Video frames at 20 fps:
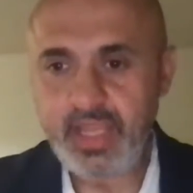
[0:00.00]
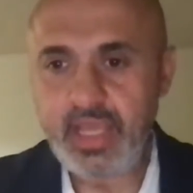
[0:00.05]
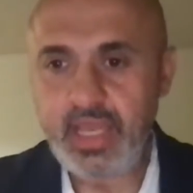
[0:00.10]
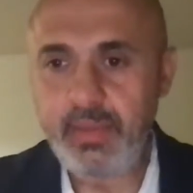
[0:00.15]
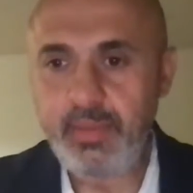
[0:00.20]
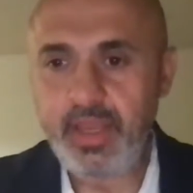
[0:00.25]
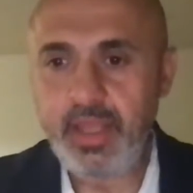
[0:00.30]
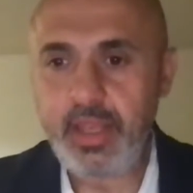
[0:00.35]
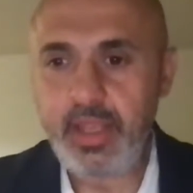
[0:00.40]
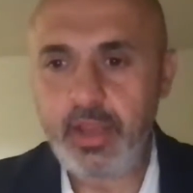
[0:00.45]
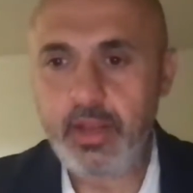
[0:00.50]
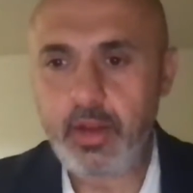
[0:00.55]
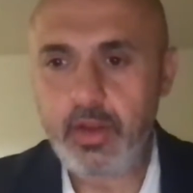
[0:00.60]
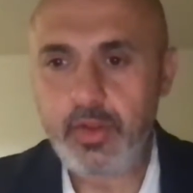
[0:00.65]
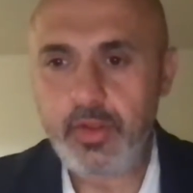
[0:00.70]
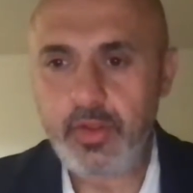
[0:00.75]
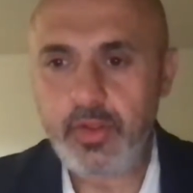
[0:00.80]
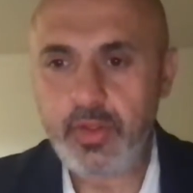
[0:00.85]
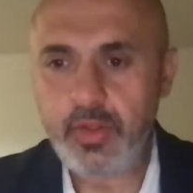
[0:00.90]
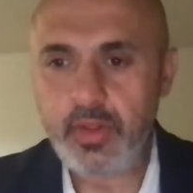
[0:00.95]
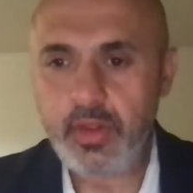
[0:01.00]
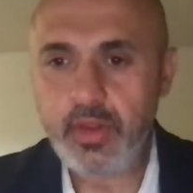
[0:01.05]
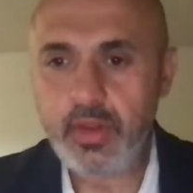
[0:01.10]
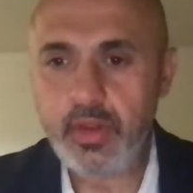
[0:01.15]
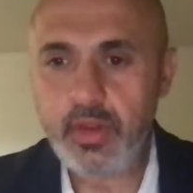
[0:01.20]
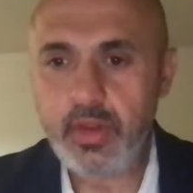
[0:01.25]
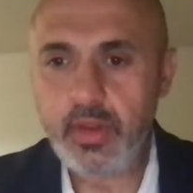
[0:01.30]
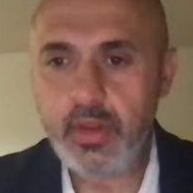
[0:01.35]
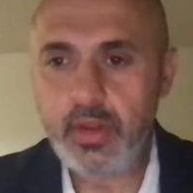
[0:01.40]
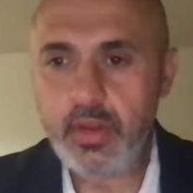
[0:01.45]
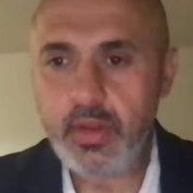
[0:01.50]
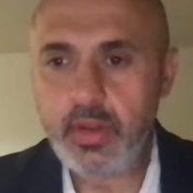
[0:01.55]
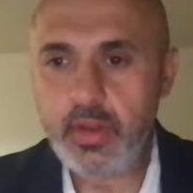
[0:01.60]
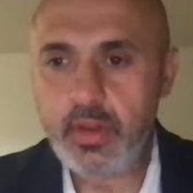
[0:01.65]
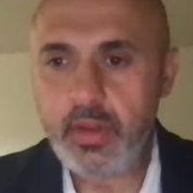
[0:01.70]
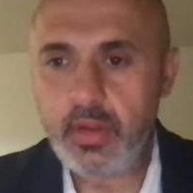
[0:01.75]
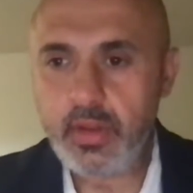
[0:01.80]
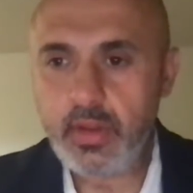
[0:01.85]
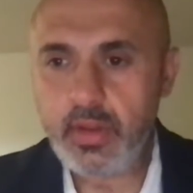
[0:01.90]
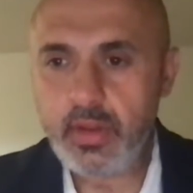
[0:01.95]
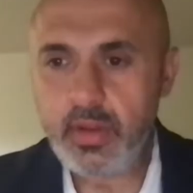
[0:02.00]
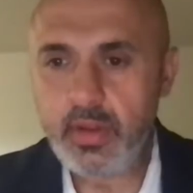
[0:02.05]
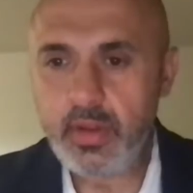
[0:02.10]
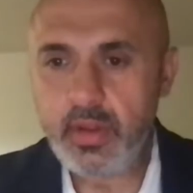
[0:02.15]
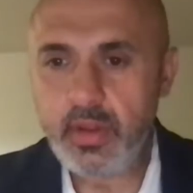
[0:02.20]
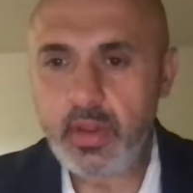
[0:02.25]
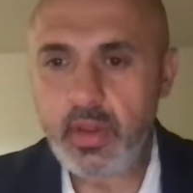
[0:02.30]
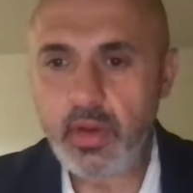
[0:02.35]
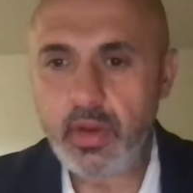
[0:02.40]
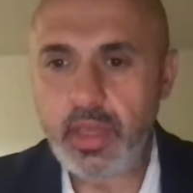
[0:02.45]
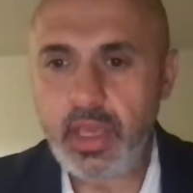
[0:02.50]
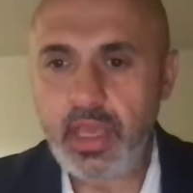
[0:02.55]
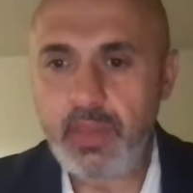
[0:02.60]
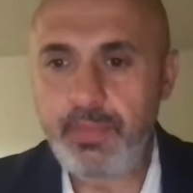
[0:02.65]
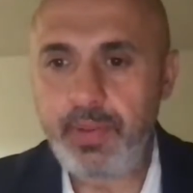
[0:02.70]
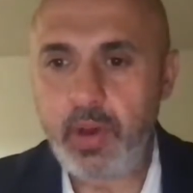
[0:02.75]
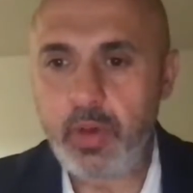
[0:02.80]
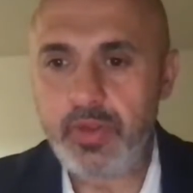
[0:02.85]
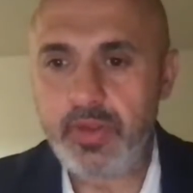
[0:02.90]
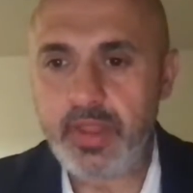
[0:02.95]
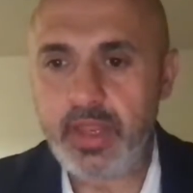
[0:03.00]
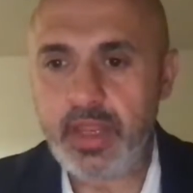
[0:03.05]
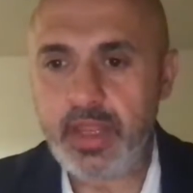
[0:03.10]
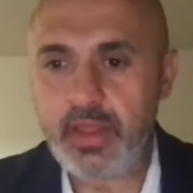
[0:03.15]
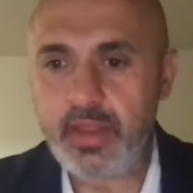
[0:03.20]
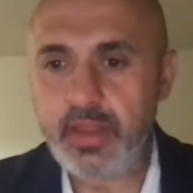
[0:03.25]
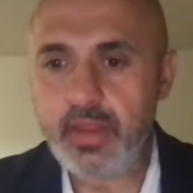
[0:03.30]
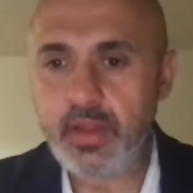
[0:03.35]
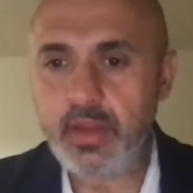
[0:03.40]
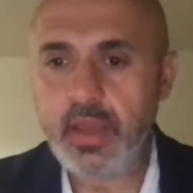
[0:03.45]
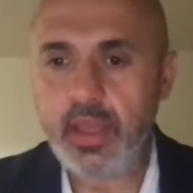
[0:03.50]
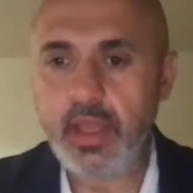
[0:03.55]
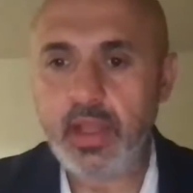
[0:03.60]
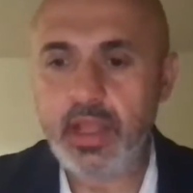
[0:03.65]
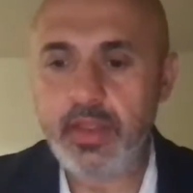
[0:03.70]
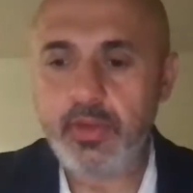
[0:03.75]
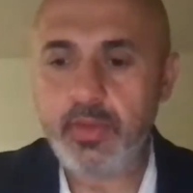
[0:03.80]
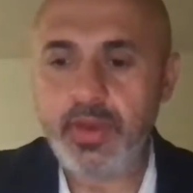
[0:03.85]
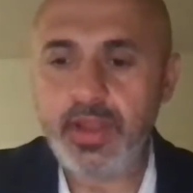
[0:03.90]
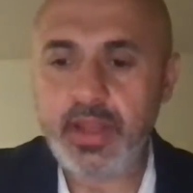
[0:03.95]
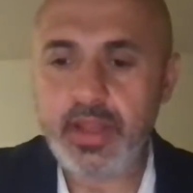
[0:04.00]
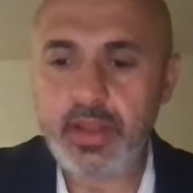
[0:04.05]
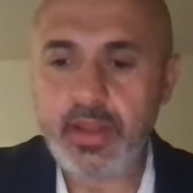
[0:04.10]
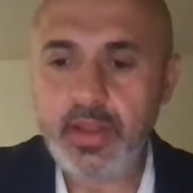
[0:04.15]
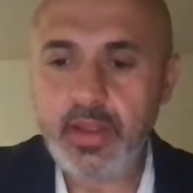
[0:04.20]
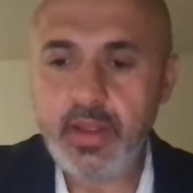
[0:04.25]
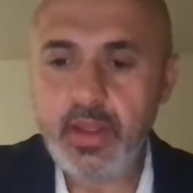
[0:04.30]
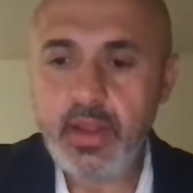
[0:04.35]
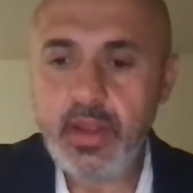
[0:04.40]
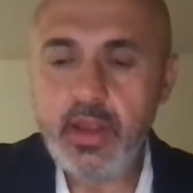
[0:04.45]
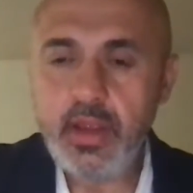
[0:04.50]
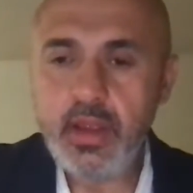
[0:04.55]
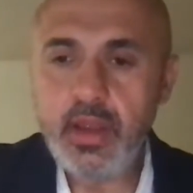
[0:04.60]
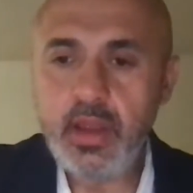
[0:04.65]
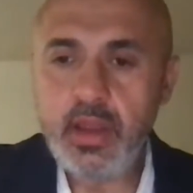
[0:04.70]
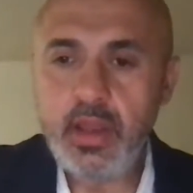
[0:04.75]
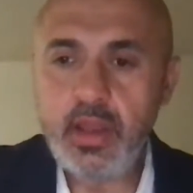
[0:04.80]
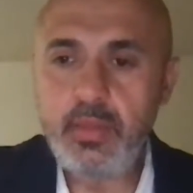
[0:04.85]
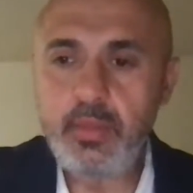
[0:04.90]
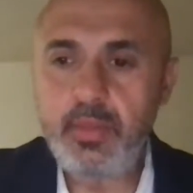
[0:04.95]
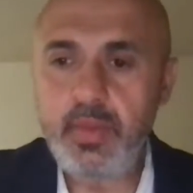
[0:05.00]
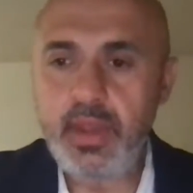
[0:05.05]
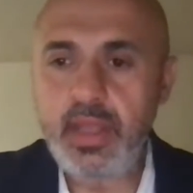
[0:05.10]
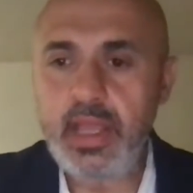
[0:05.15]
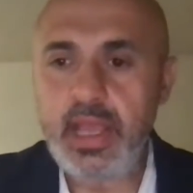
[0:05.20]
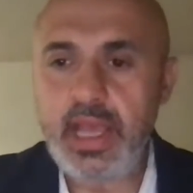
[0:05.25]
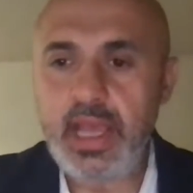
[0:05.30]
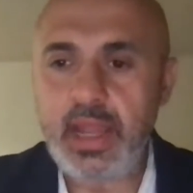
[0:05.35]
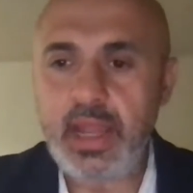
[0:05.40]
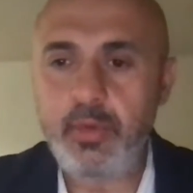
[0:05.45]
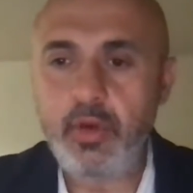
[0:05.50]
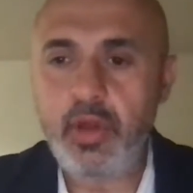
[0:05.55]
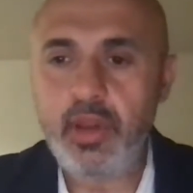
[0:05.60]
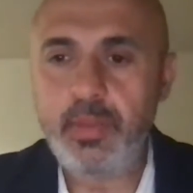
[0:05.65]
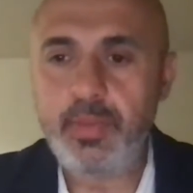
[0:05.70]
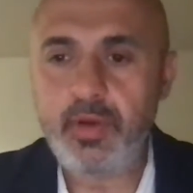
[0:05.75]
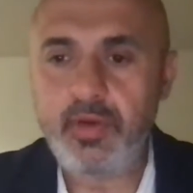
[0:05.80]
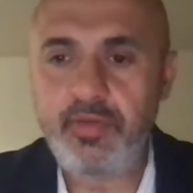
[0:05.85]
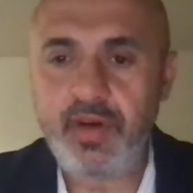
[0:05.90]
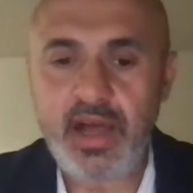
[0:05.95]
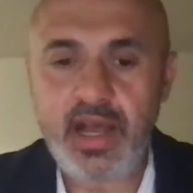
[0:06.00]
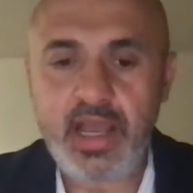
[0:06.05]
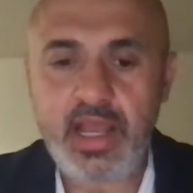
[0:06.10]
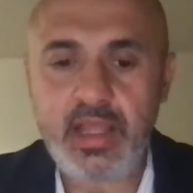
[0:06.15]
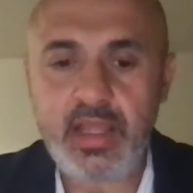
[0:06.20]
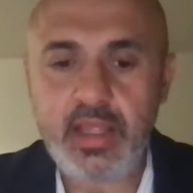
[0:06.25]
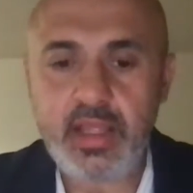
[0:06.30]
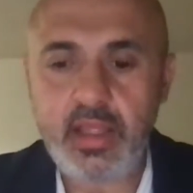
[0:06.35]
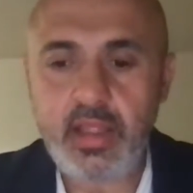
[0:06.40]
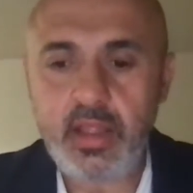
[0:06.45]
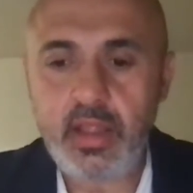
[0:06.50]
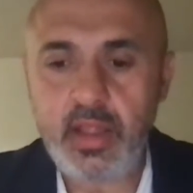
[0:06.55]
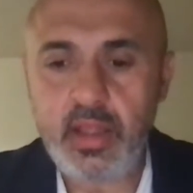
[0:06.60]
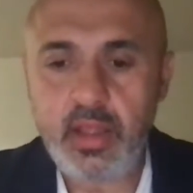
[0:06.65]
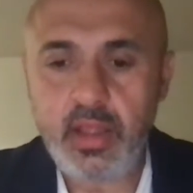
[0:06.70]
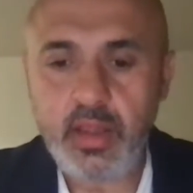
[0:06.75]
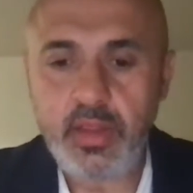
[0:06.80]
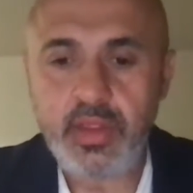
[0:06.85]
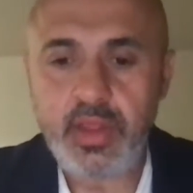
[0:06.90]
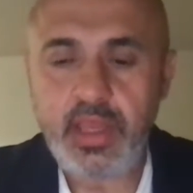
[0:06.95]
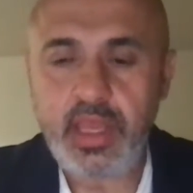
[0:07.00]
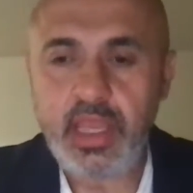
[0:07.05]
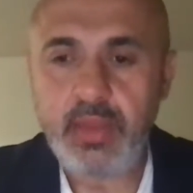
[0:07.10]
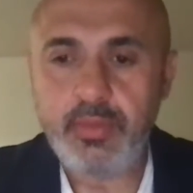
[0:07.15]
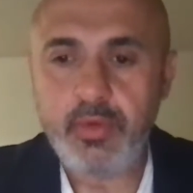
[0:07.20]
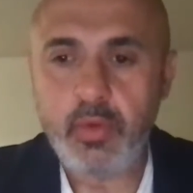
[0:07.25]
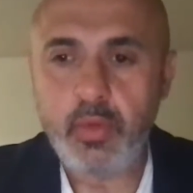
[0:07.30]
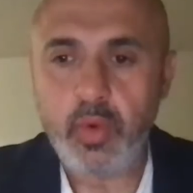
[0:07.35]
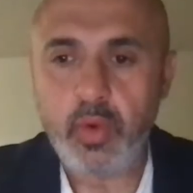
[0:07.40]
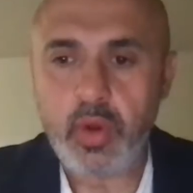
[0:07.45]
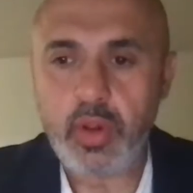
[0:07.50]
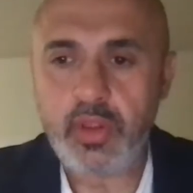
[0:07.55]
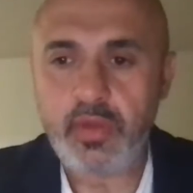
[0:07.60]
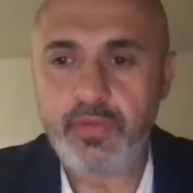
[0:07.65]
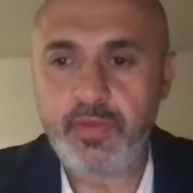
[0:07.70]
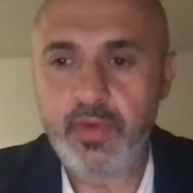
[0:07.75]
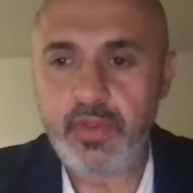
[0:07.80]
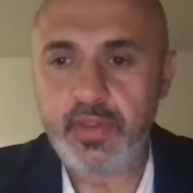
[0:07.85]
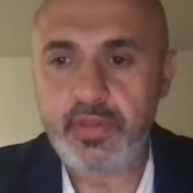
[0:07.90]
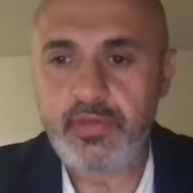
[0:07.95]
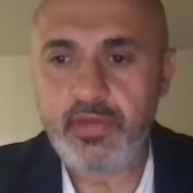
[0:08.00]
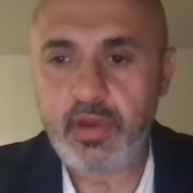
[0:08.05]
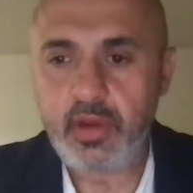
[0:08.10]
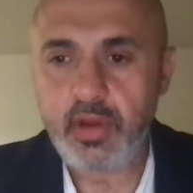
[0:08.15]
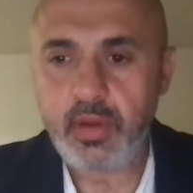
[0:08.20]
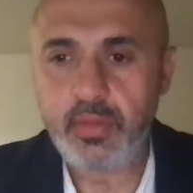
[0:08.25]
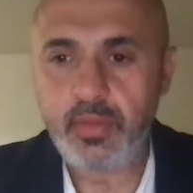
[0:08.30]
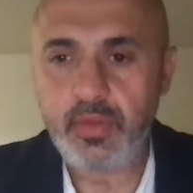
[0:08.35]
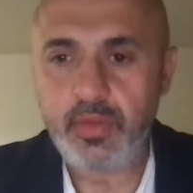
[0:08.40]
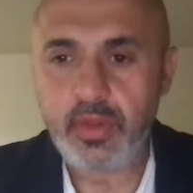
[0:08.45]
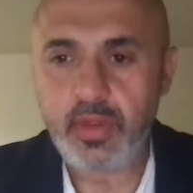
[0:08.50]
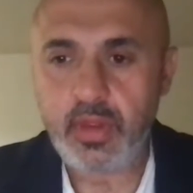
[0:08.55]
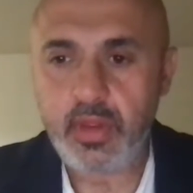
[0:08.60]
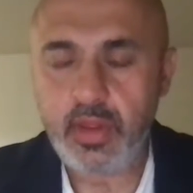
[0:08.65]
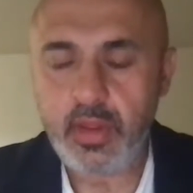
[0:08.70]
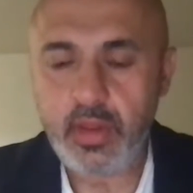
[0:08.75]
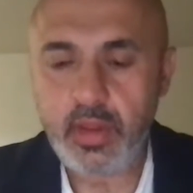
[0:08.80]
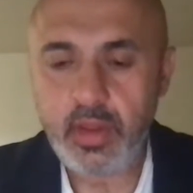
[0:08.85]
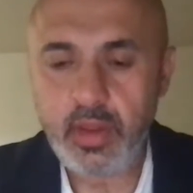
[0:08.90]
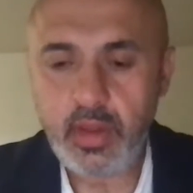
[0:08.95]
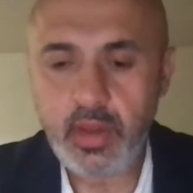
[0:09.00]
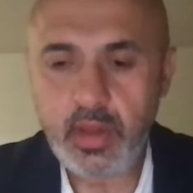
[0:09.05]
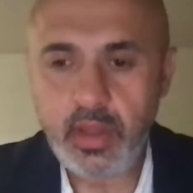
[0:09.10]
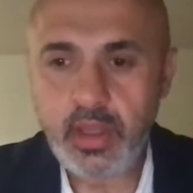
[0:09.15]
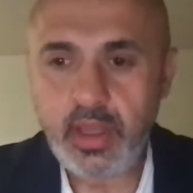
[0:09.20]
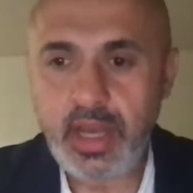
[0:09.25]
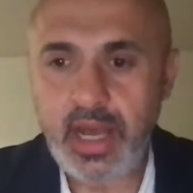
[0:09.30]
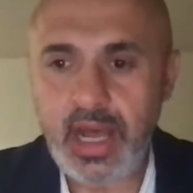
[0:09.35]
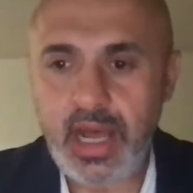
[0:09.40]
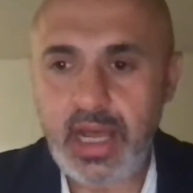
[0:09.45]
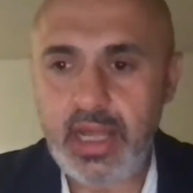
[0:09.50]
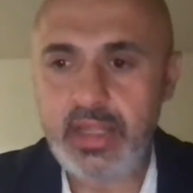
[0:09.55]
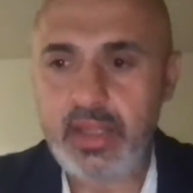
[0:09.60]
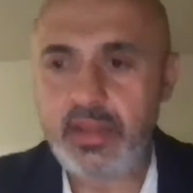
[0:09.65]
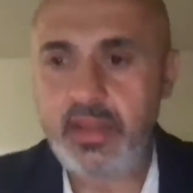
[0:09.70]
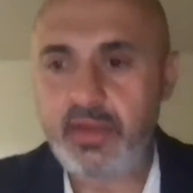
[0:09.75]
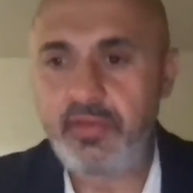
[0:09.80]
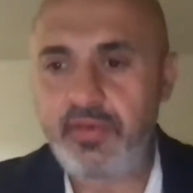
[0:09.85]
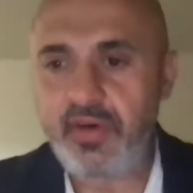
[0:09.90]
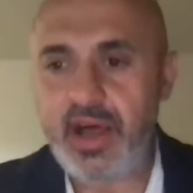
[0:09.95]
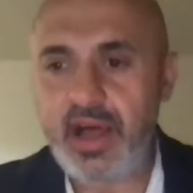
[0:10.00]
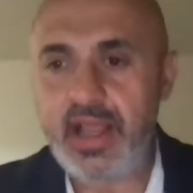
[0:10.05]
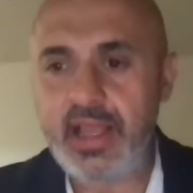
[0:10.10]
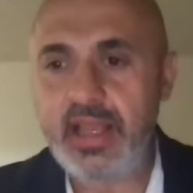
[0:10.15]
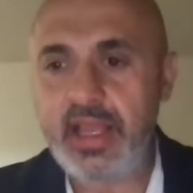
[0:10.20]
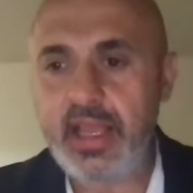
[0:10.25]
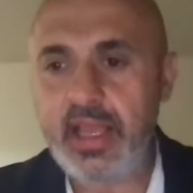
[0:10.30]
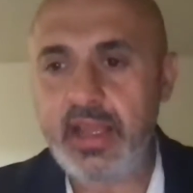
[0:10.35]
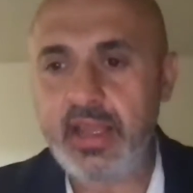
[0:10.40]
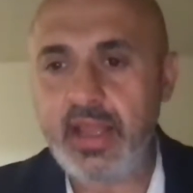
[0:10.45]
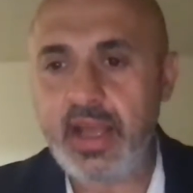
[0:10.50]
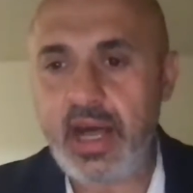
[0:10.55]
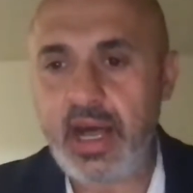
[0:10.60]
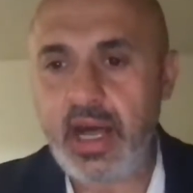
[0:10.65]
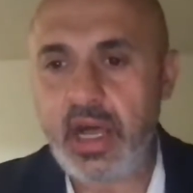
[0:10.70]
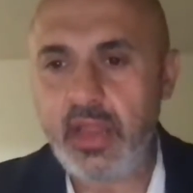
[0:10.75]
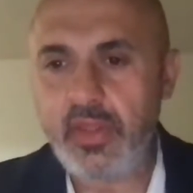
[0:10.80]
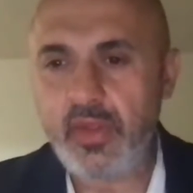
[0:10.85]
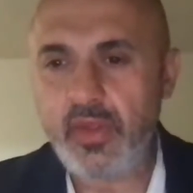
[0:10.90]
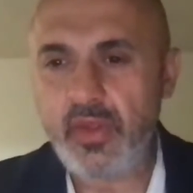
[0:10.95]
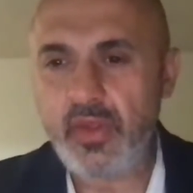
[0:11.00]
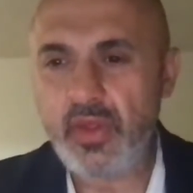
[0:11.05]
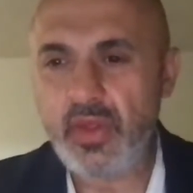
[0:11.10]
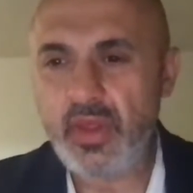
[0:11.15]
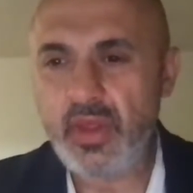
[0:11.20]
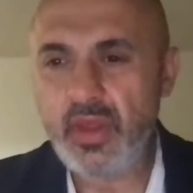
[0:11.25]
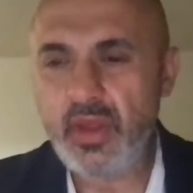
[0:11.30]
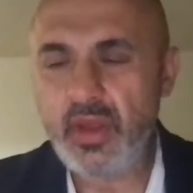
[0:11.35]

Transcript: Any meat eaters? Okay, he posted it. Okay, let's read it. And I'm going to provide the Hebrew words for the terms God, divine, and gods.